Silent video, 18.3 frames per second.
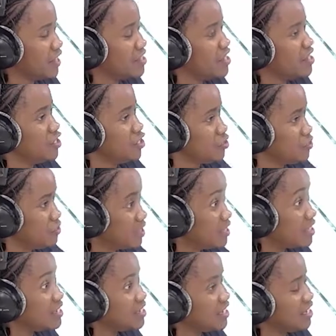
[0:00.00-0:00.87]
And then
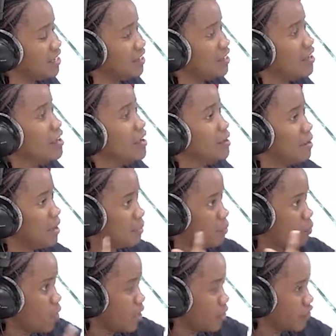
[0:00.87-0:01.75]
during the day,
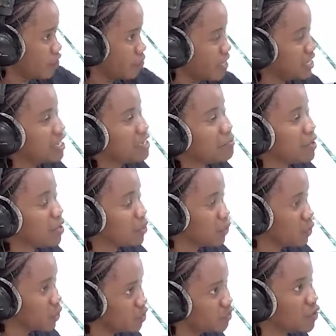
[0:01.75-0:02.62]
one of my neighbor
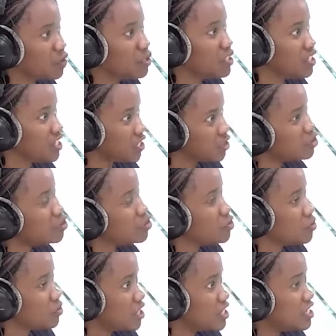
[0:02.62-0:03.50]
who used to volunteer used to
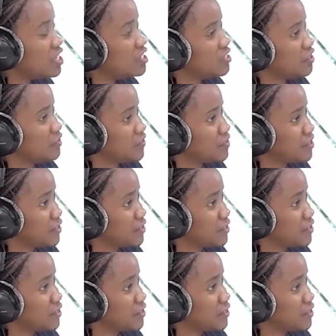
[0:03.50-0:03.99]
do the day shift.